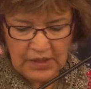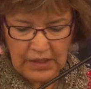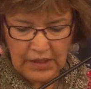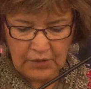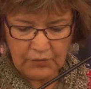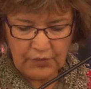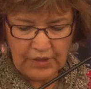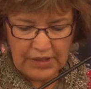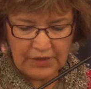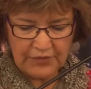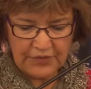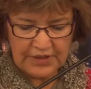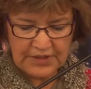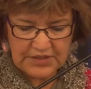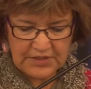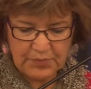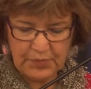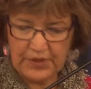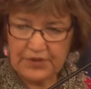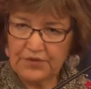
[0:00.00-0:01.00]
around
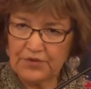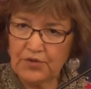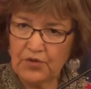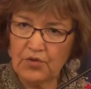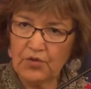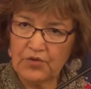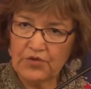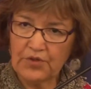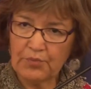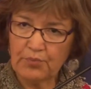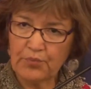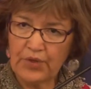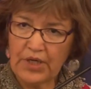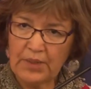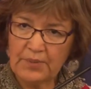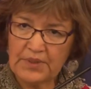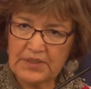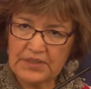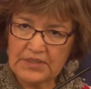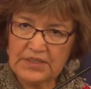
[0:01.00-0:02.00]
this, but the
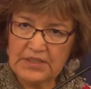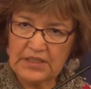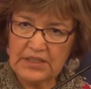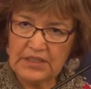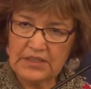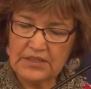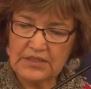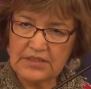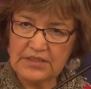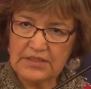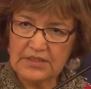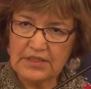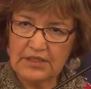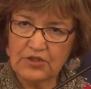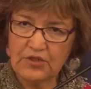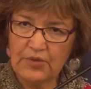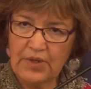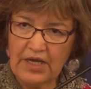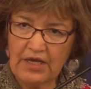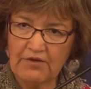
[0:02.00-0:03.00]
premise is that
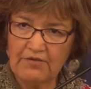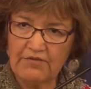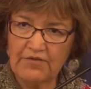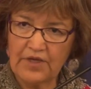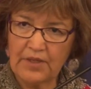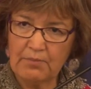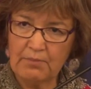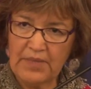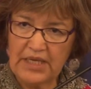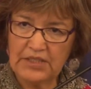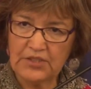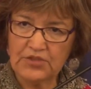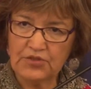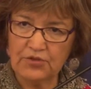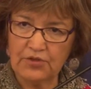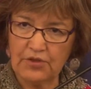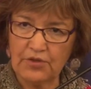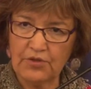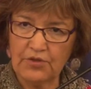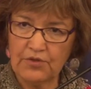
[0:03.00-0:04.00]
you have a
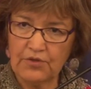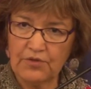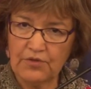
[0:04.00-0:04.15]
mentor